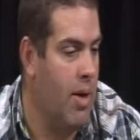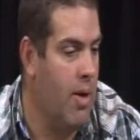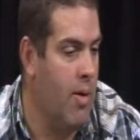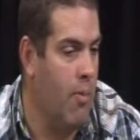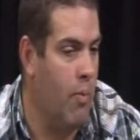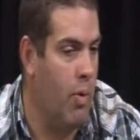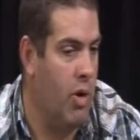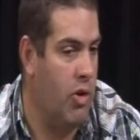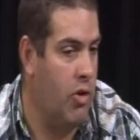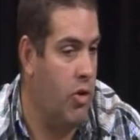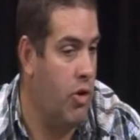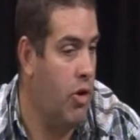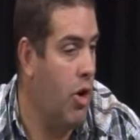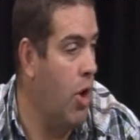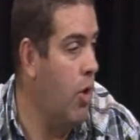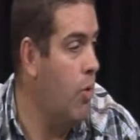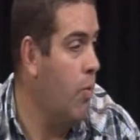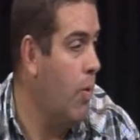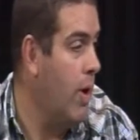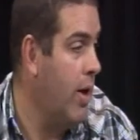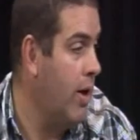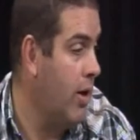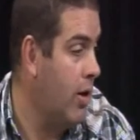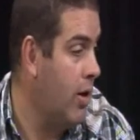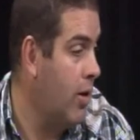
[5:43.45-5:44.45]
which no
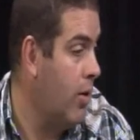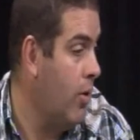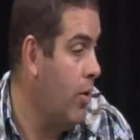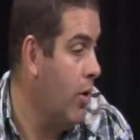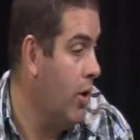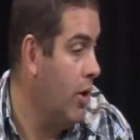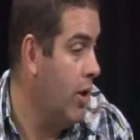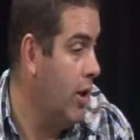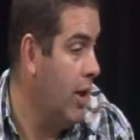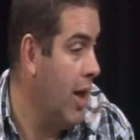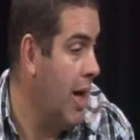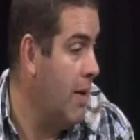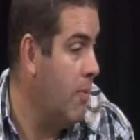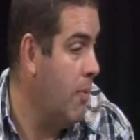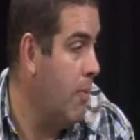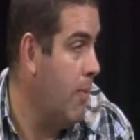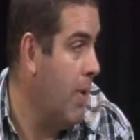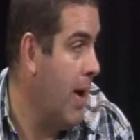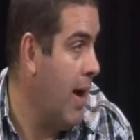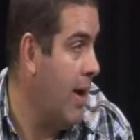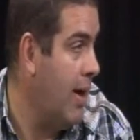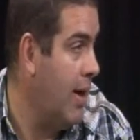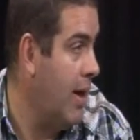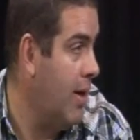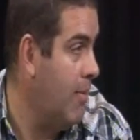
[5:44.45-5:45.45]
one, including the Labour
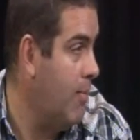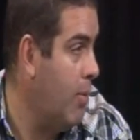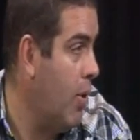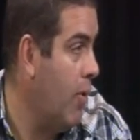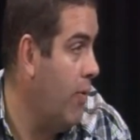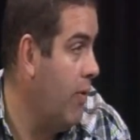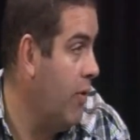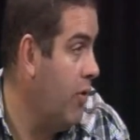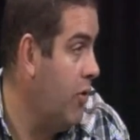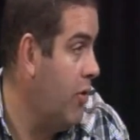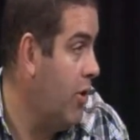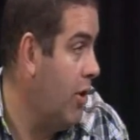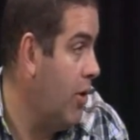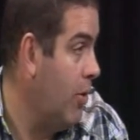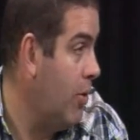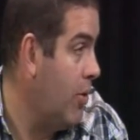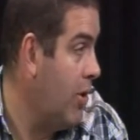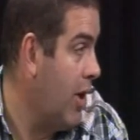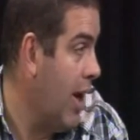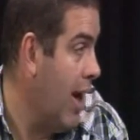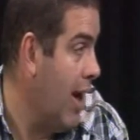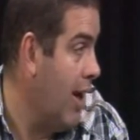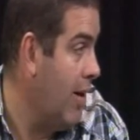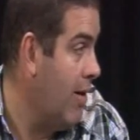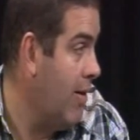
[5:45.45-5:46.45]
Party, had bothered to look
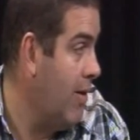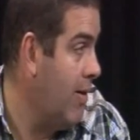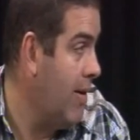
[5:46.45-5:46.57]
at.